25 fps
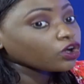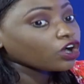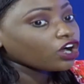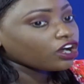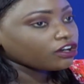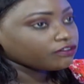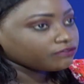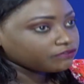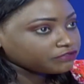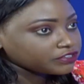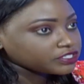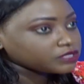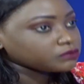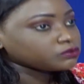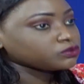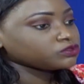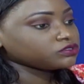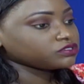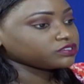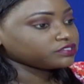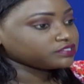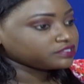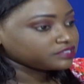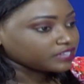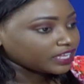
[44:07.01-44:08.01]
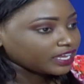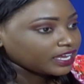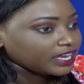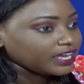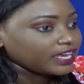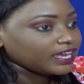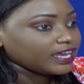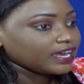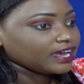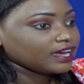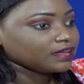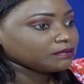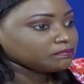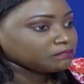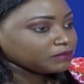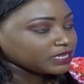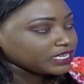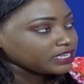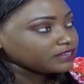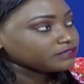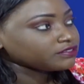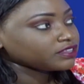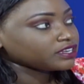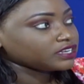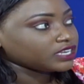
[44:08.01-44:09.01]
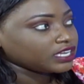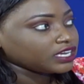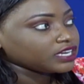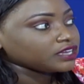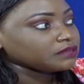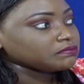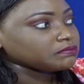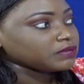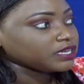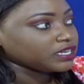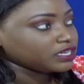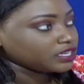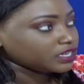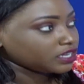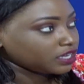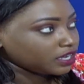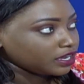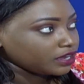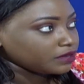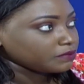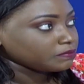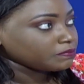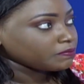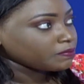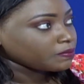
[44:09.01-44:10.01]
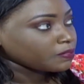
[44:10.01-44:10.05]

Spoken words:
comfortable to stay here and believe that they can make it here.